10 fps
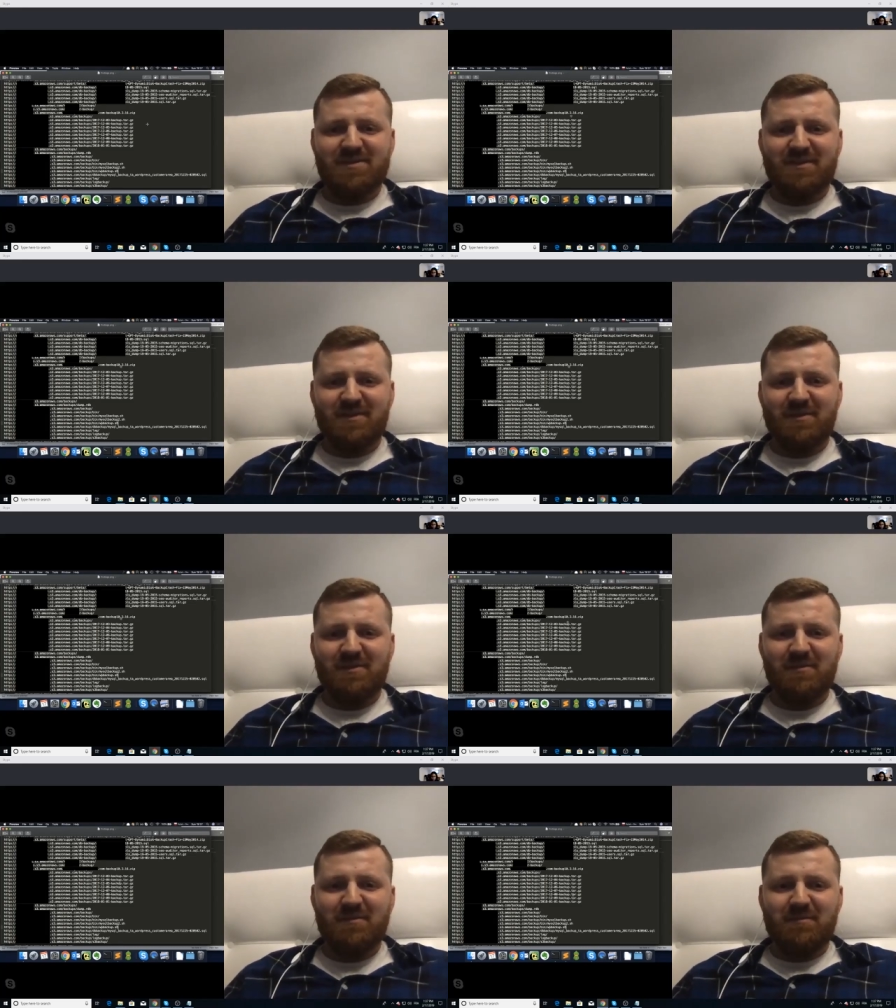
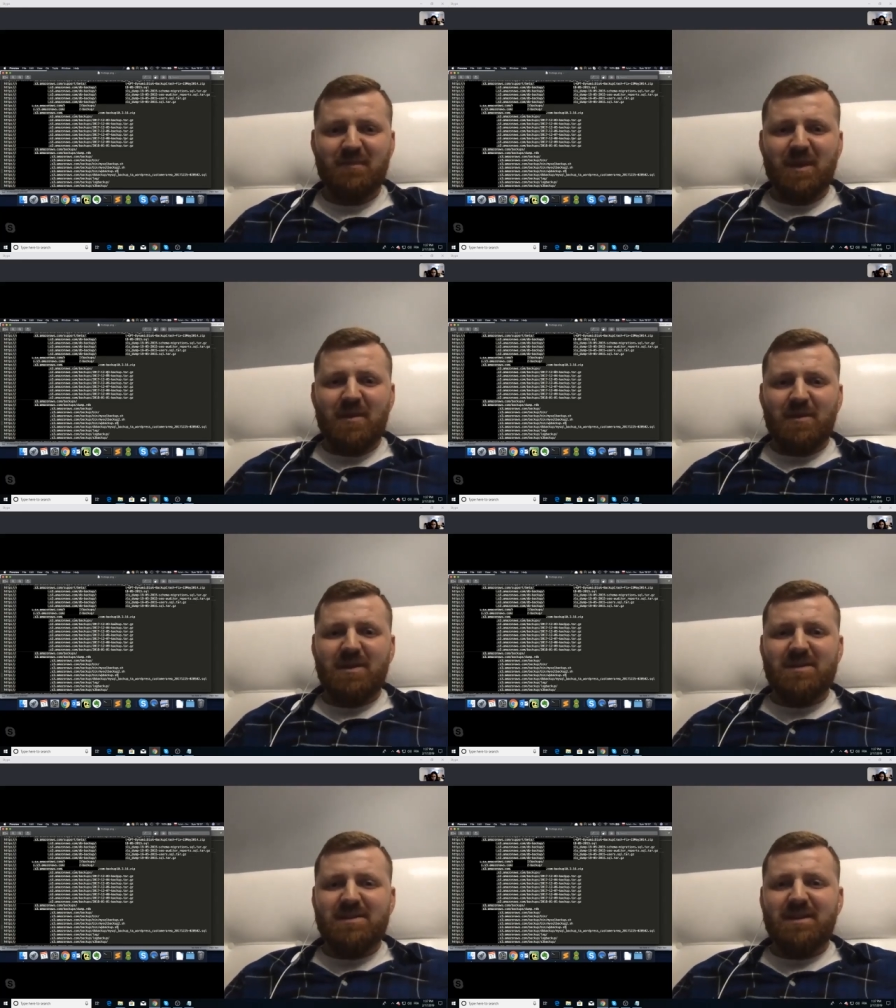So you
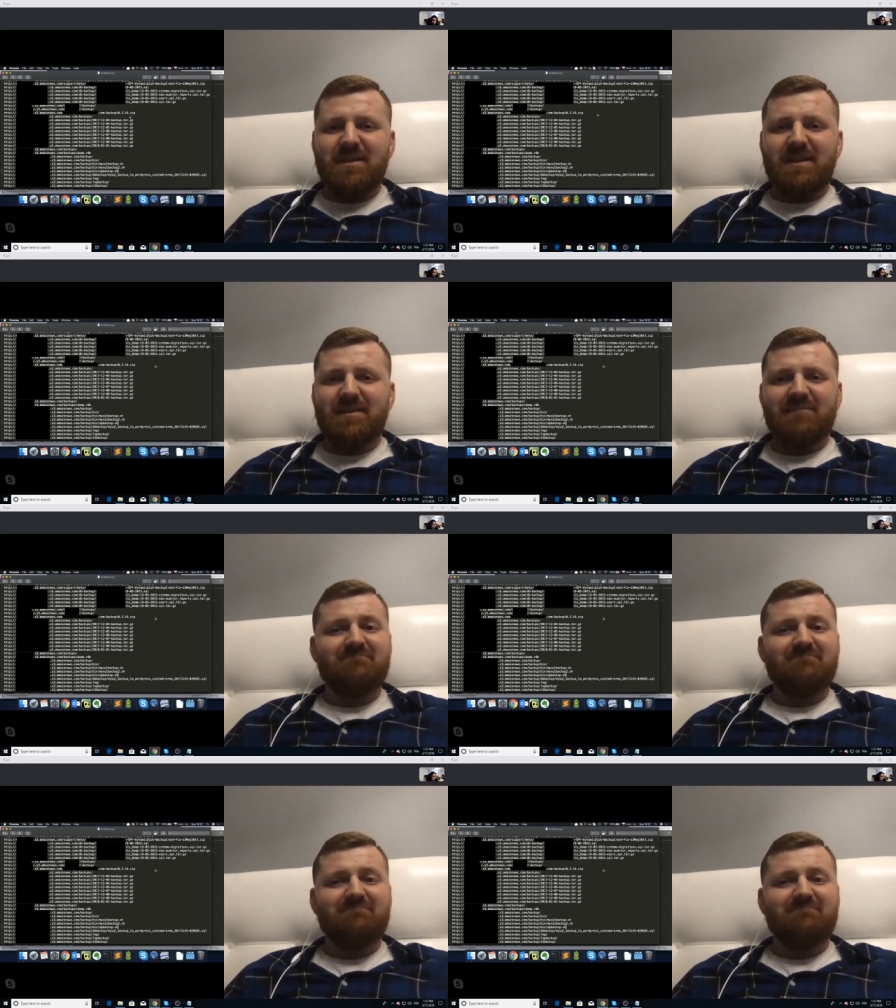can see that